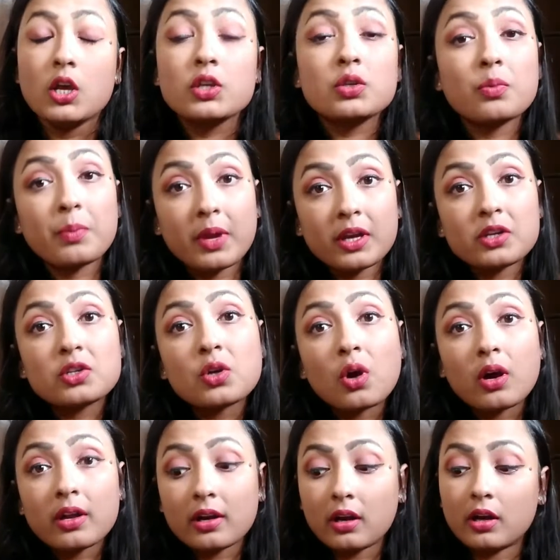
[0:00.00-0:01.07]
So make
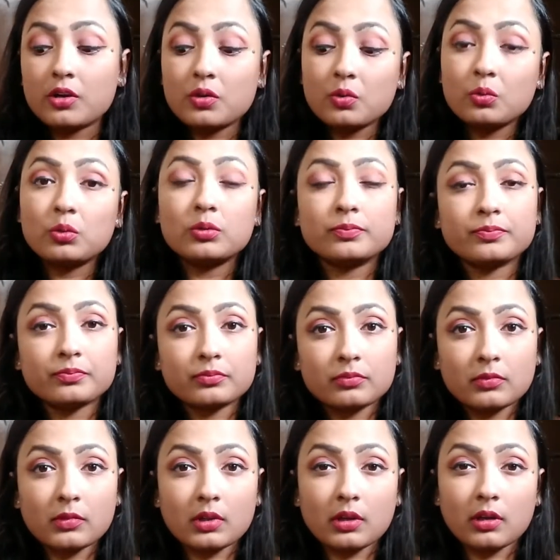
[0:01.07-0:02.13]
sure to
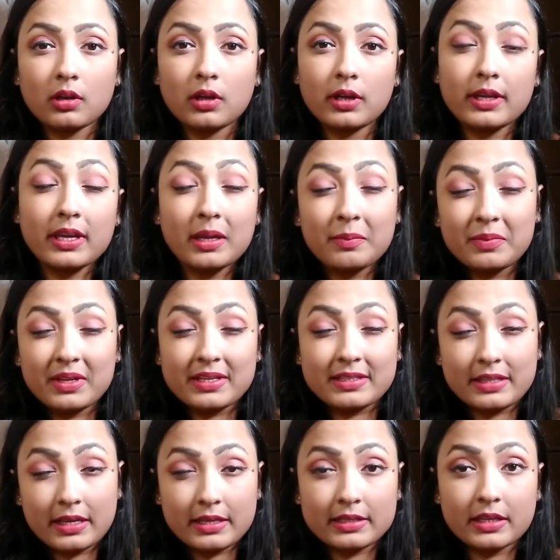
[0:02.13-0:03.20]
keep these
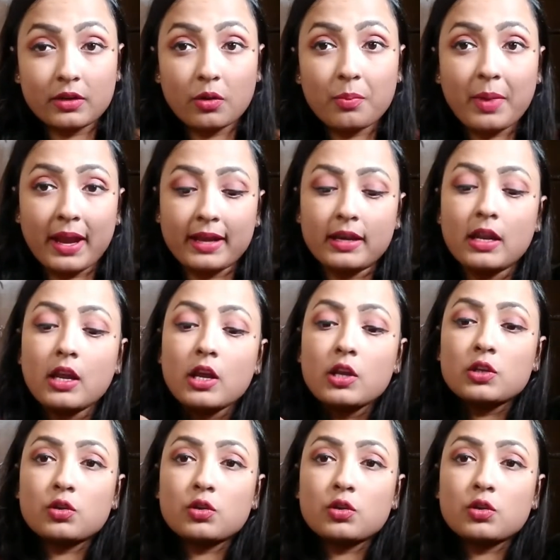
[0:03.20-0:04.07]
things in your mind.